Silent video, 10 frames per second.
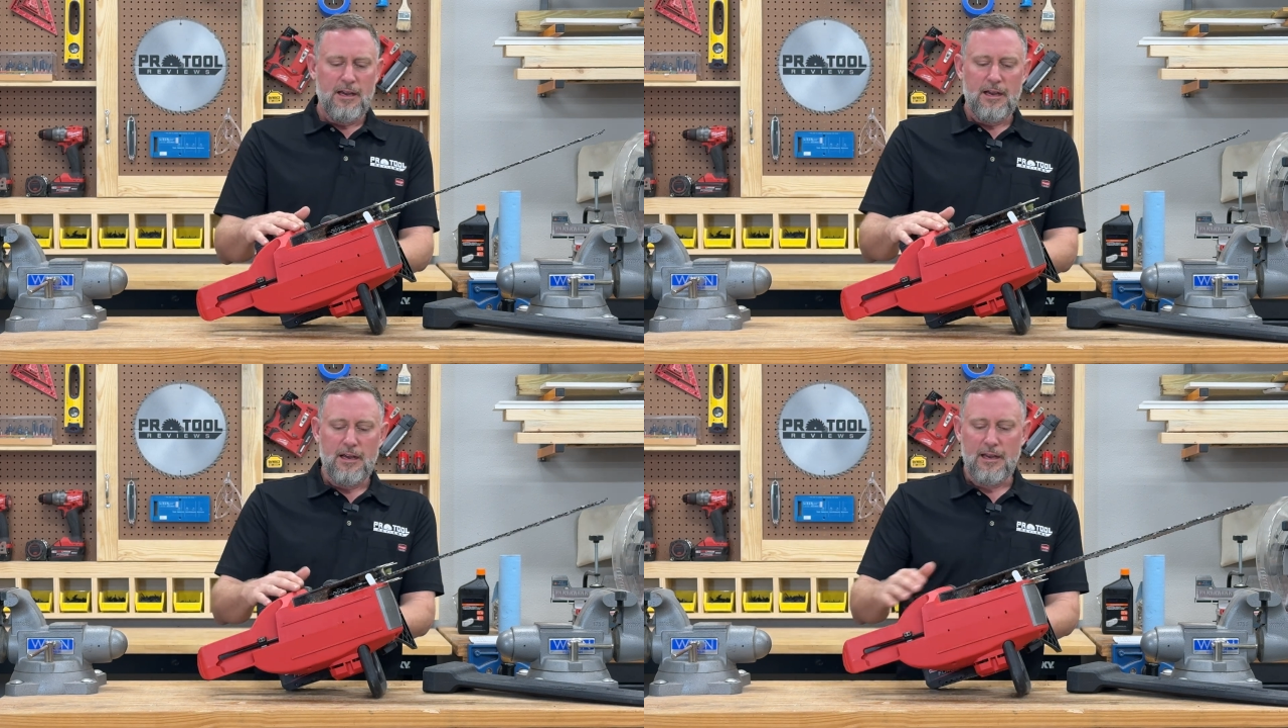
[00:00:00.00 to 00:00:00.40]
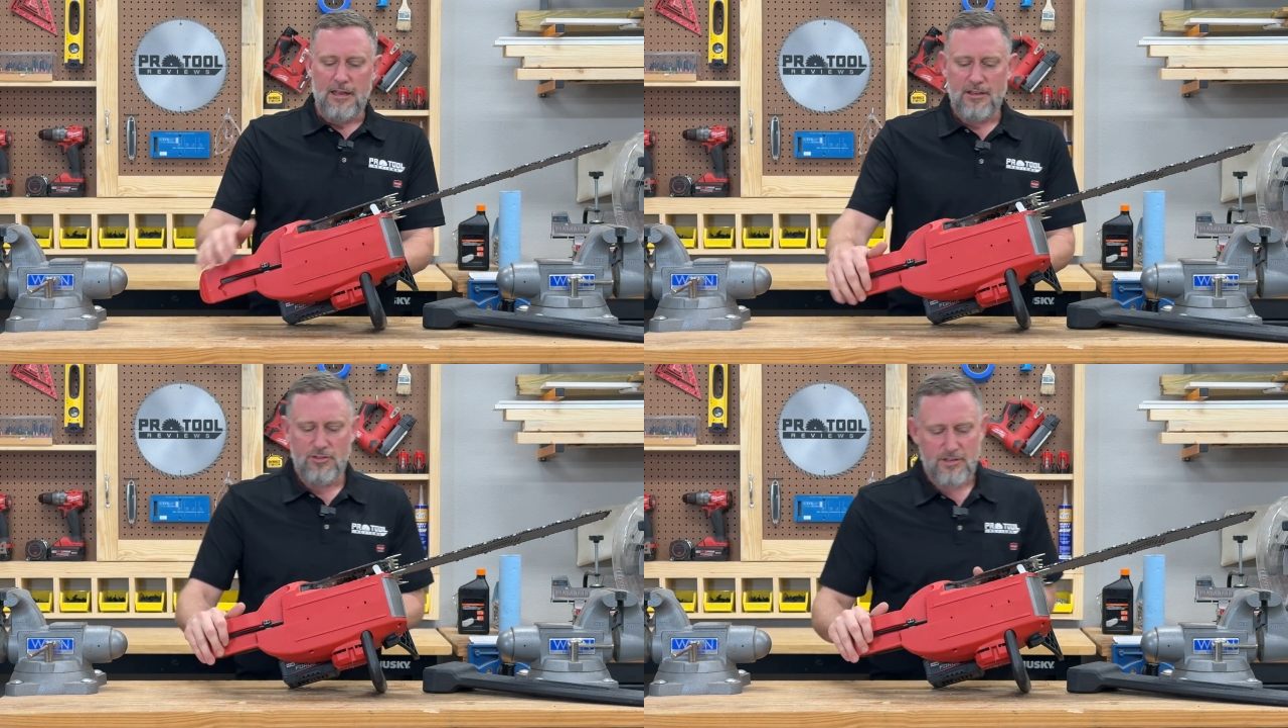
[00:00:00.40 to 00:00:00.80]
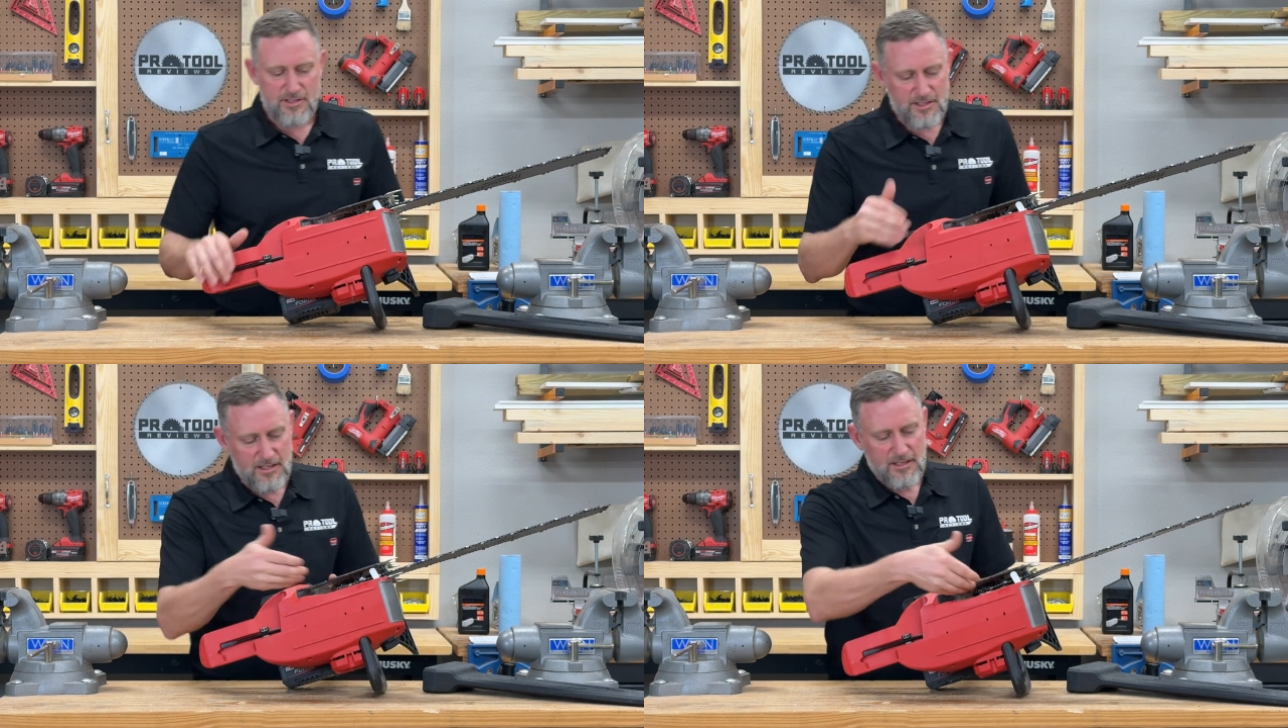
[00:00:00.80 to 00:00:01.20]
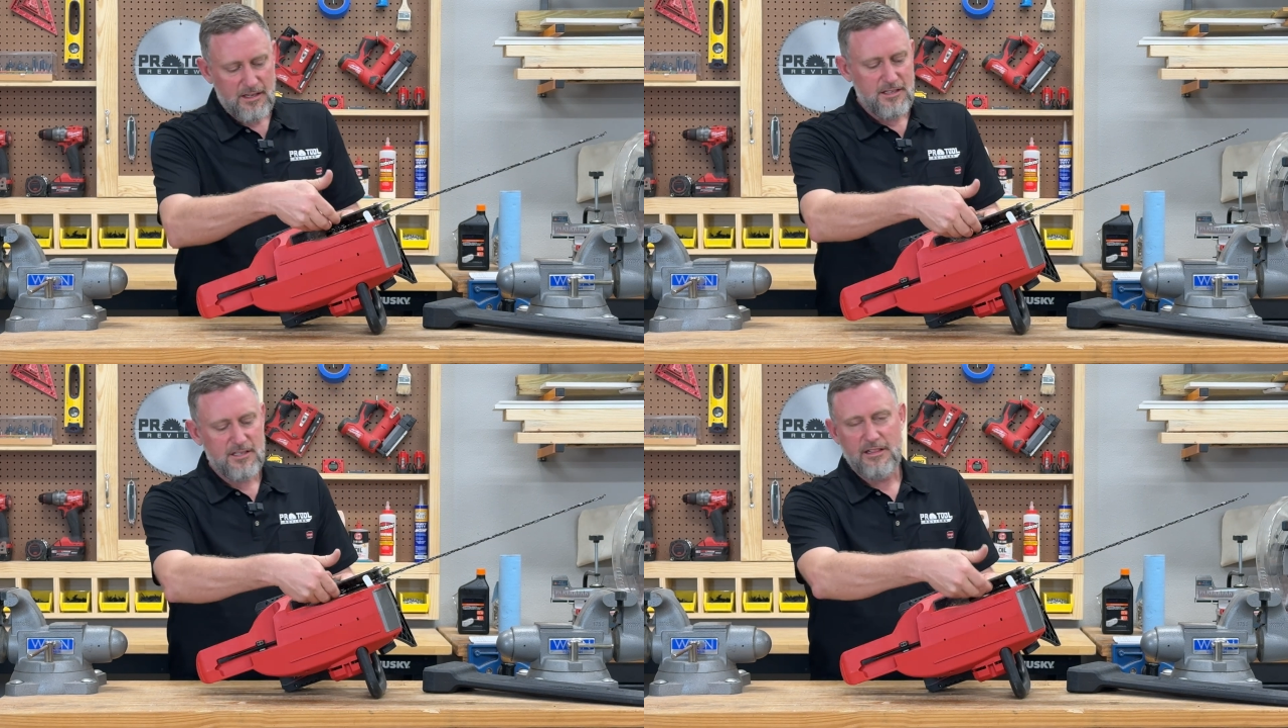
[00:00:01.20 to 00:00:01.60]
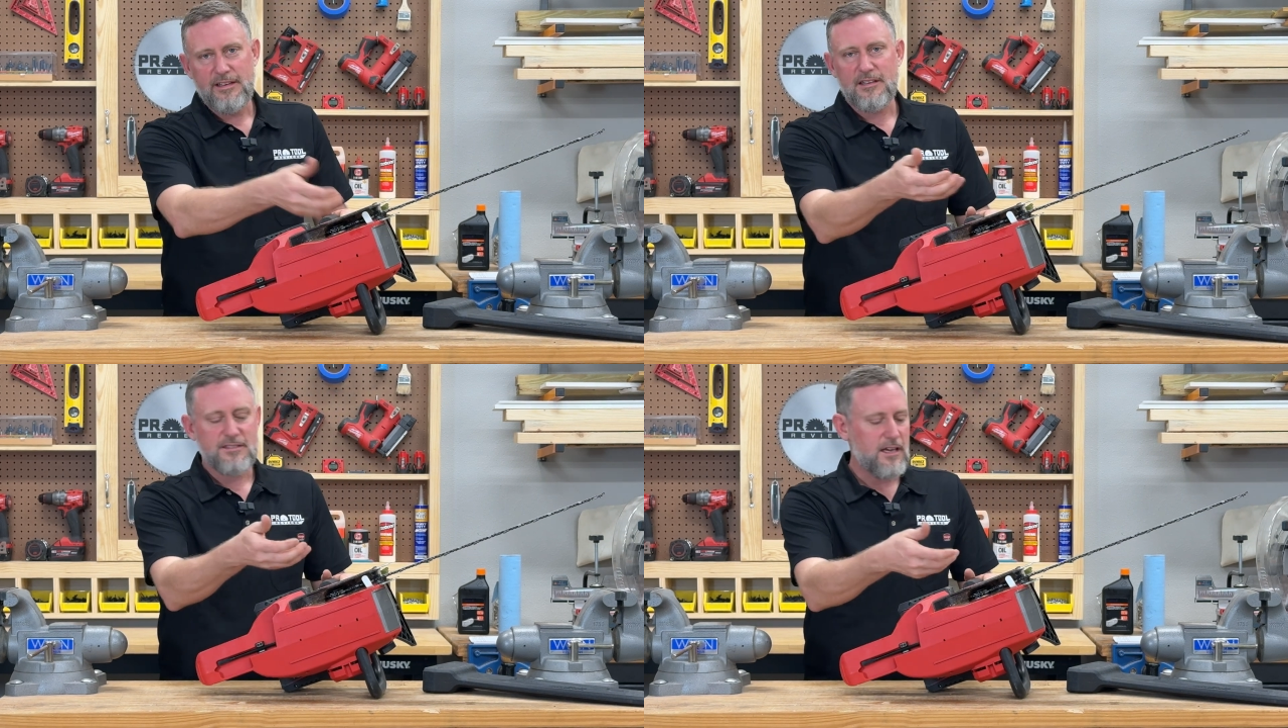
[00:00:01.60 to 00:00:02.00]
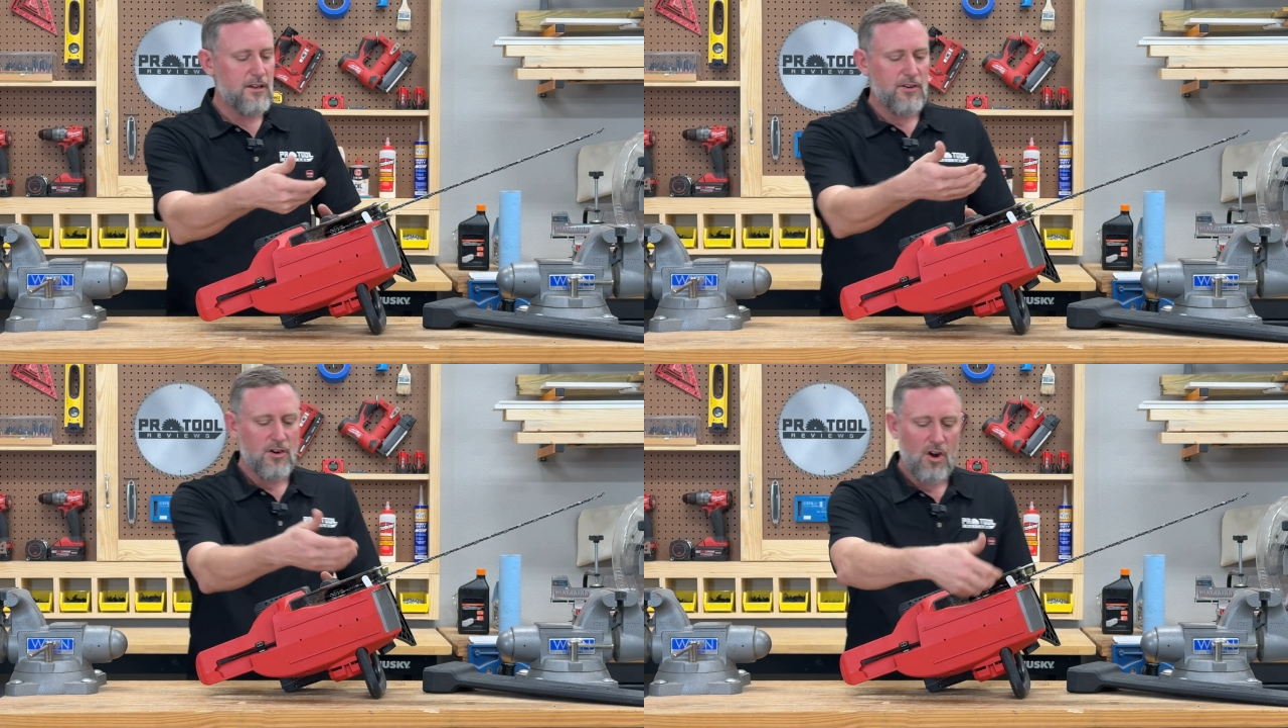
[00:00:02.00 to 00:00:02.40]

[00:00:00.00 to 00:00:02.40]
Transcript: Uh, and as you can see, it is clean inside of there.